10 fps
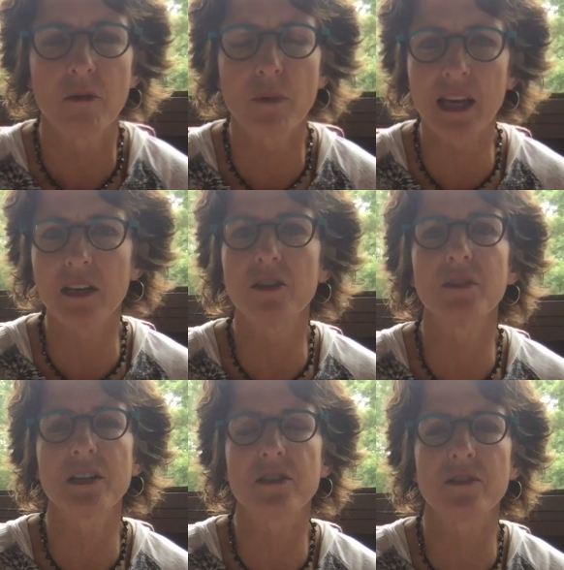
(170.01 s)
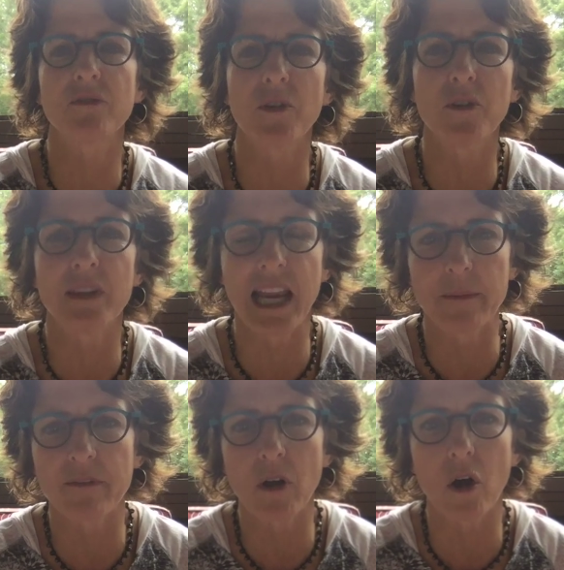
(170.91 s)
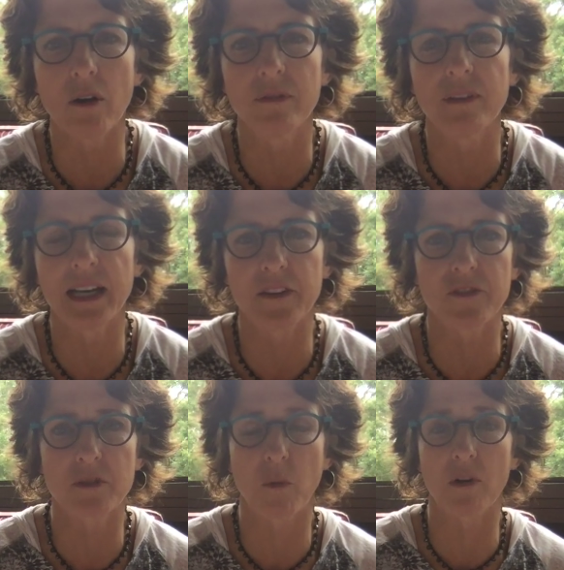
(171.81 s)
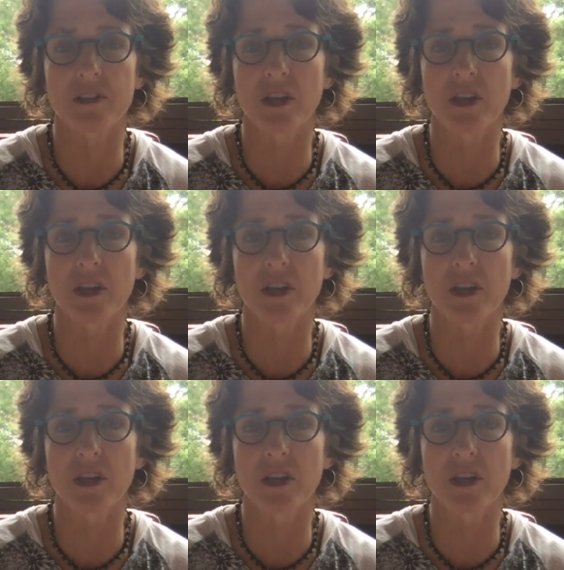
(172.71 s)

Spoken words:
We can do this through the game of golf and other sports.